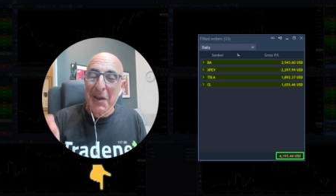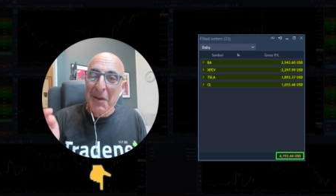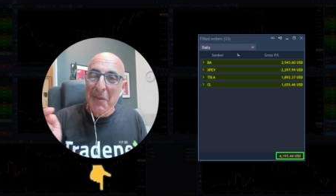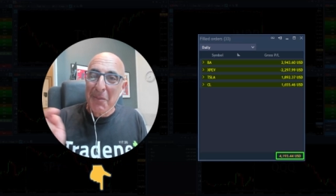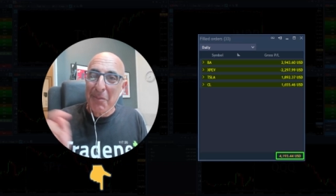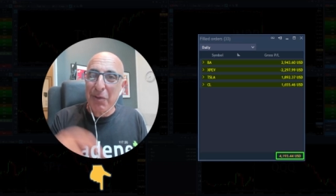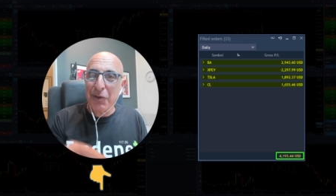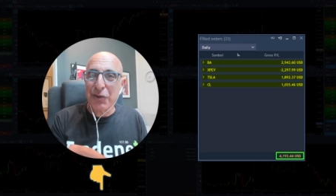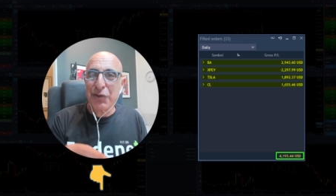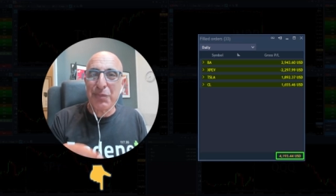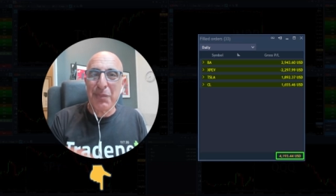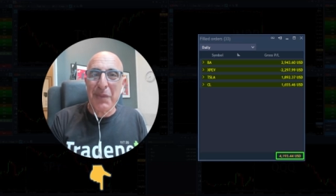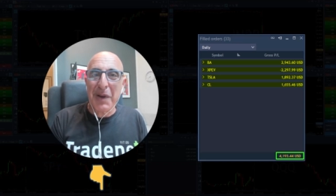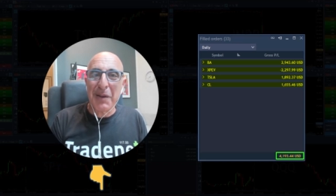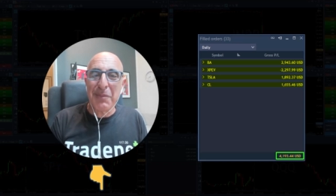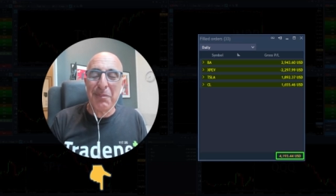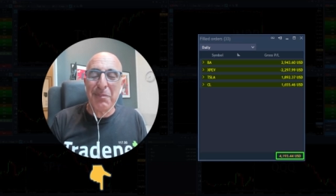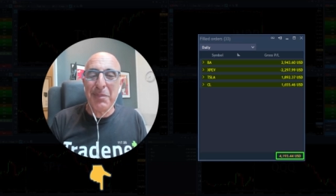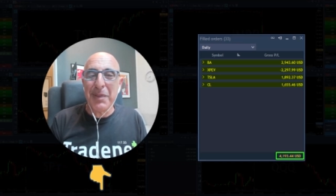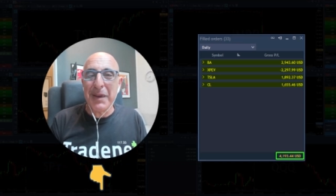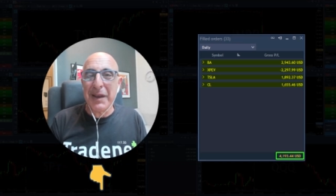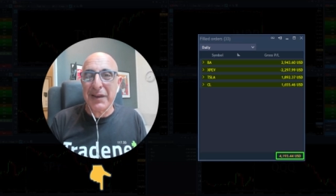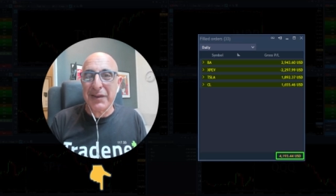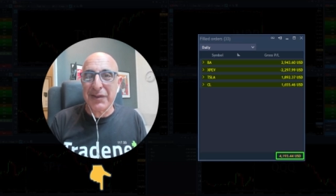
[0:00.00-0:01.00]
post my
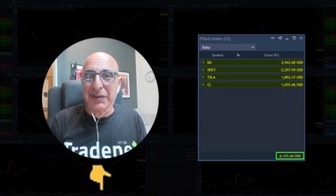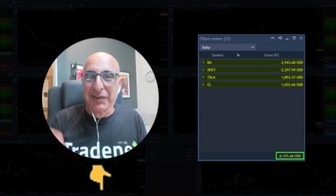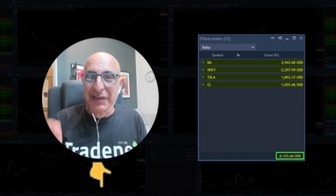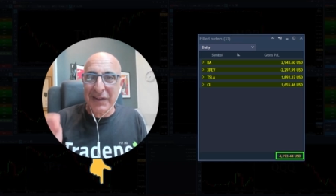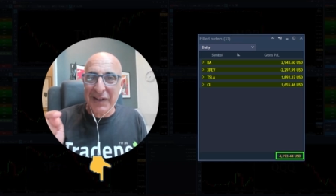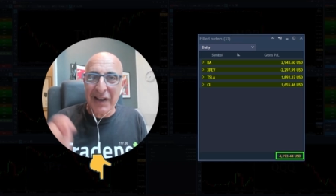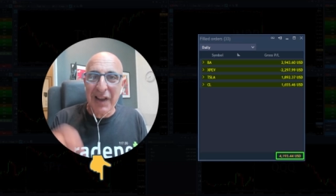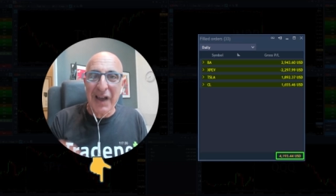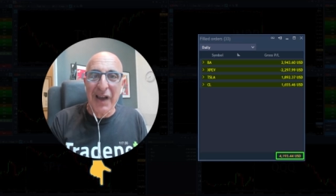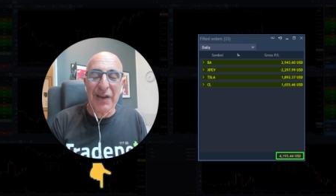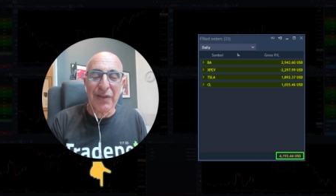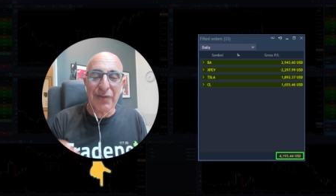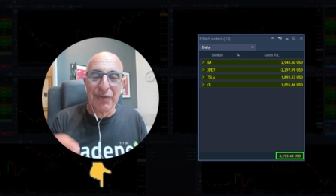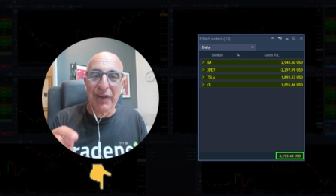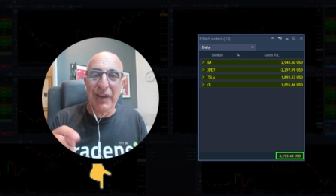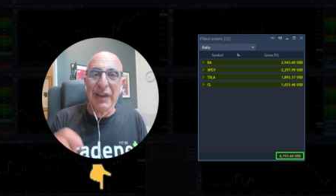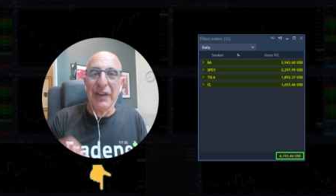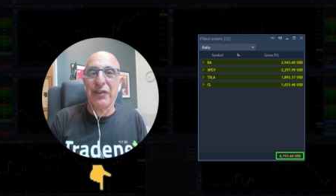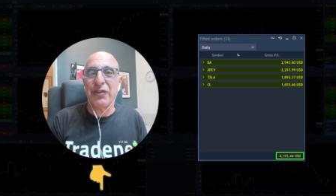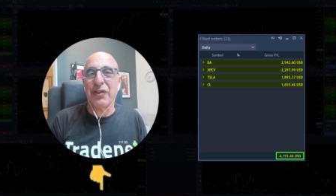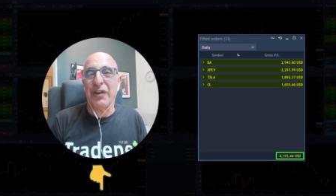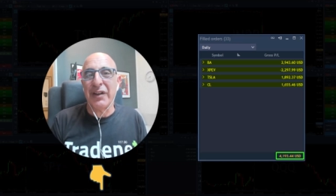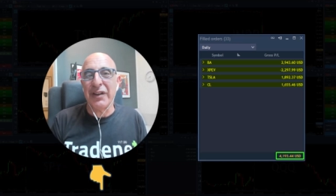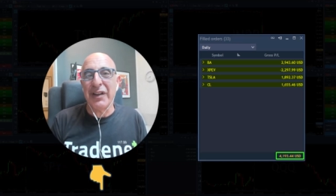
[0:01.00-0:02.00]
picks live
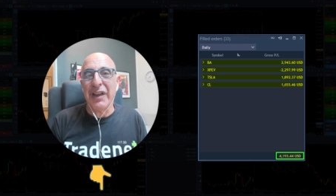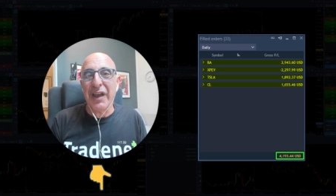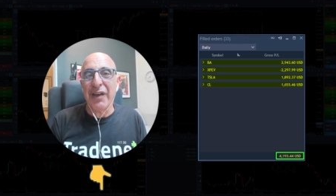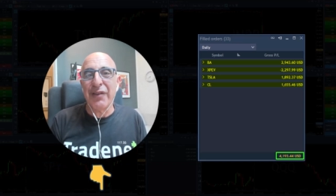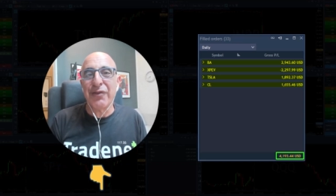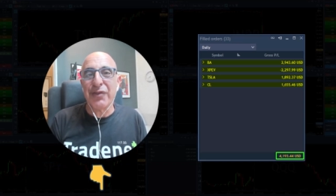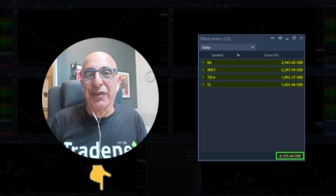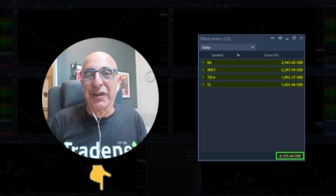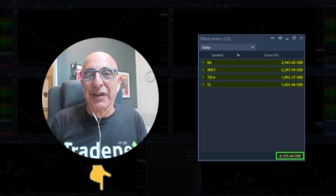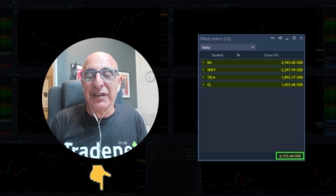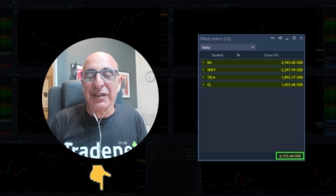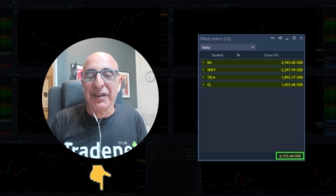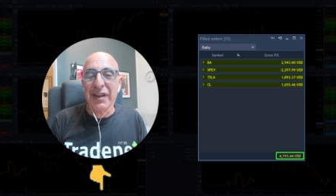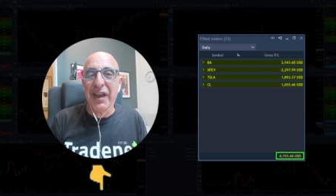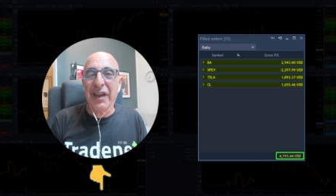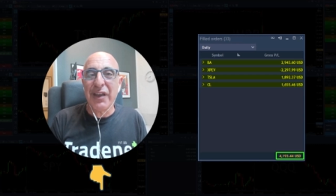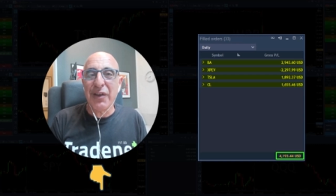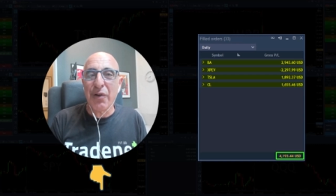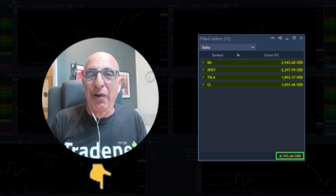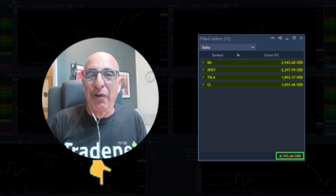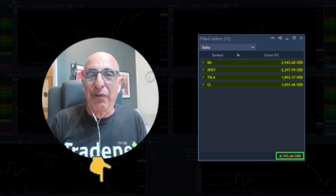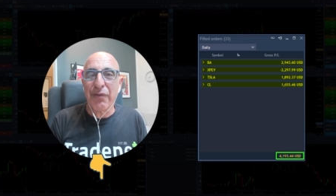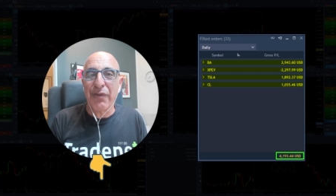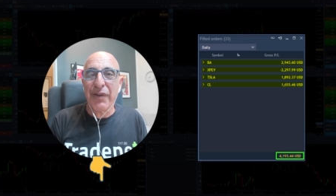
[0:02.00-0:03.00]
each and every day
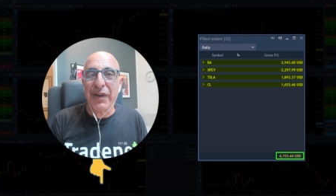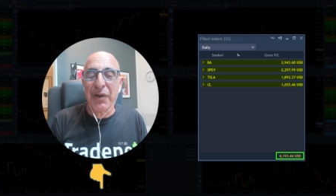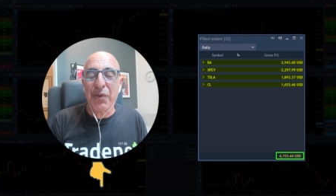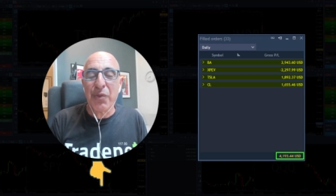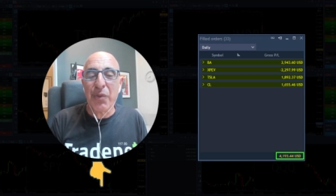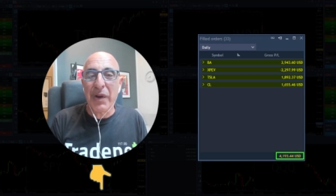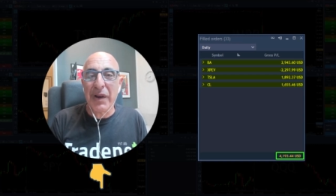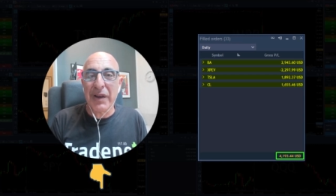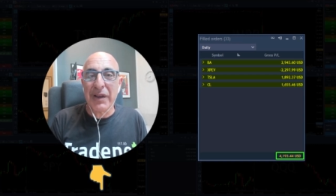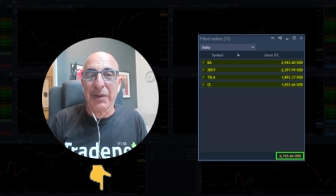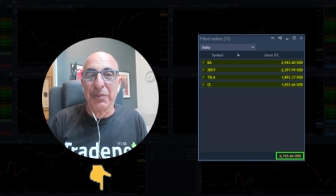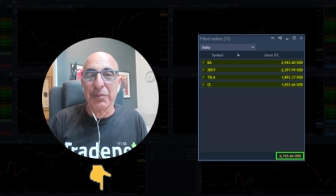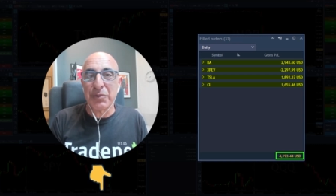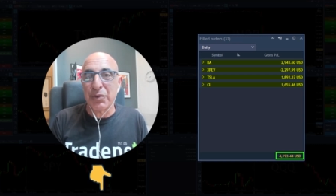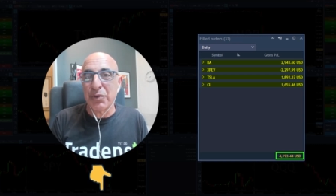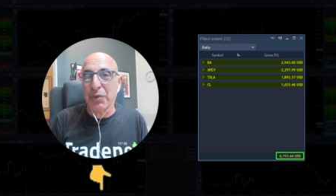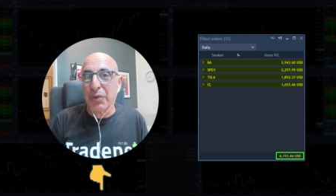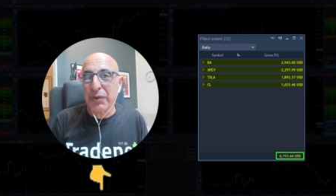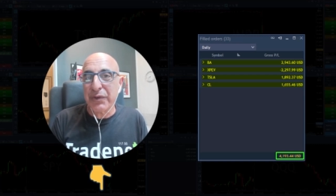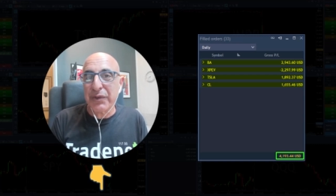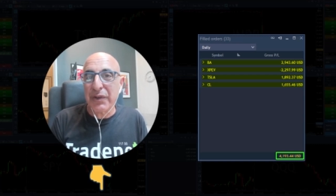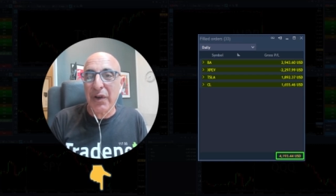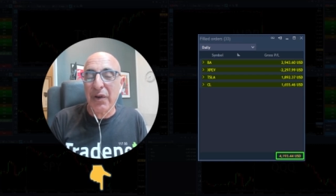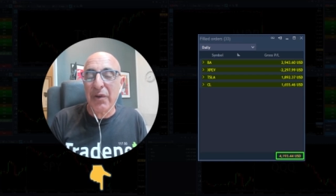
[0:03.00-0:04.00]
you're very welcome to do
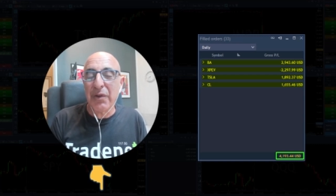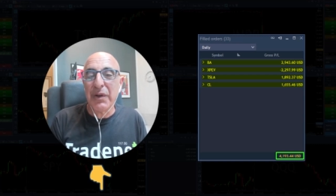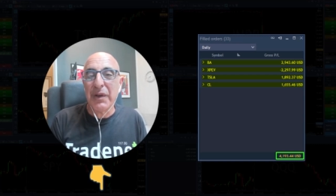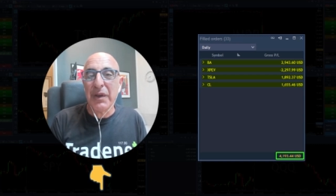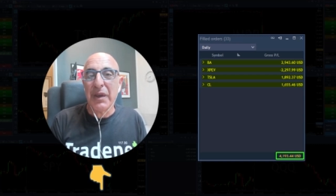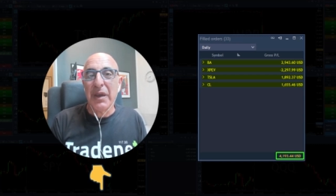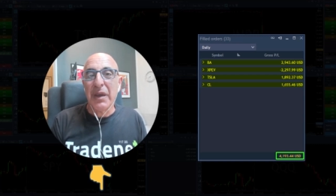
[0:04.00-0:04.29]
so